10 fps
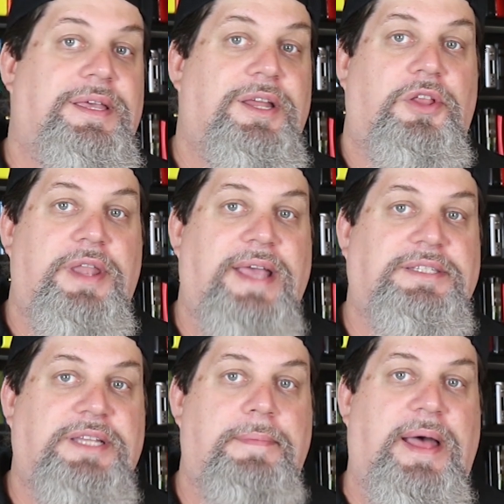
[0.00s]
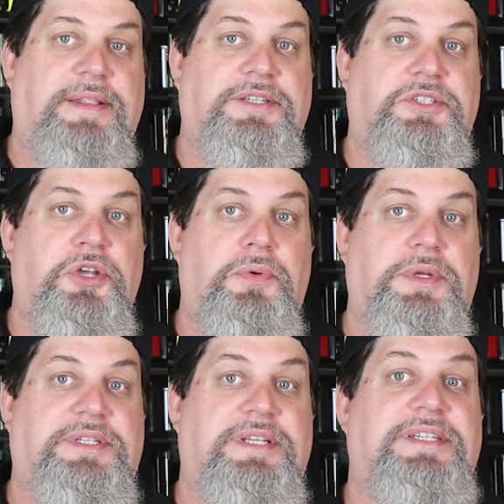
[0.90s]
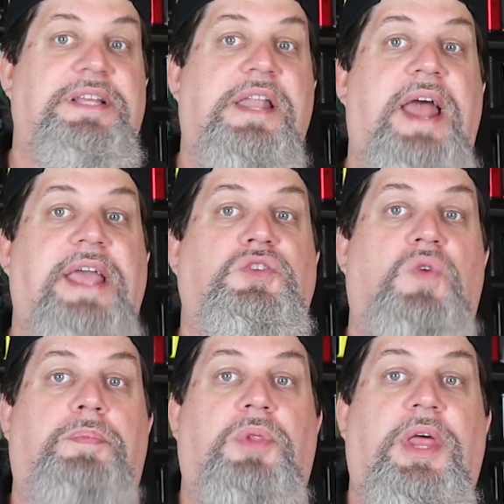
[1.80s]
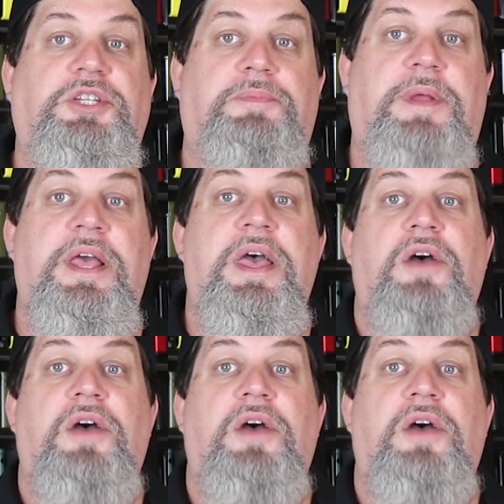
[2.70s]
you know, the nice thing about this too is this is a nice replacement